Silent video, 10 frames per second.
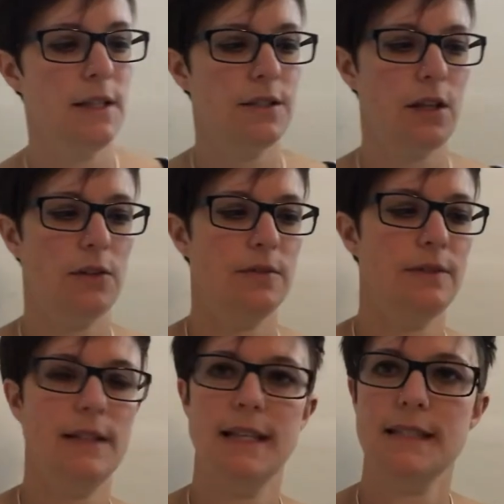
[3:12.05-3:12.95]
So
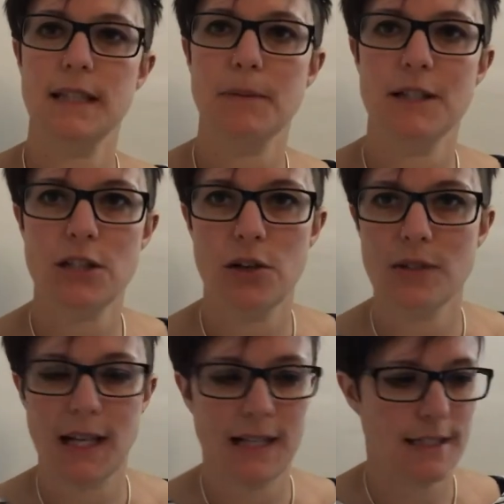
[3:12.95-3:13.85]
let's think about
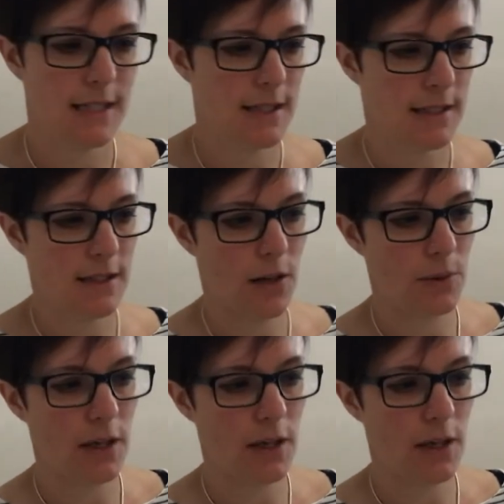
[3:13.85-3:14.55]
tonality to start with.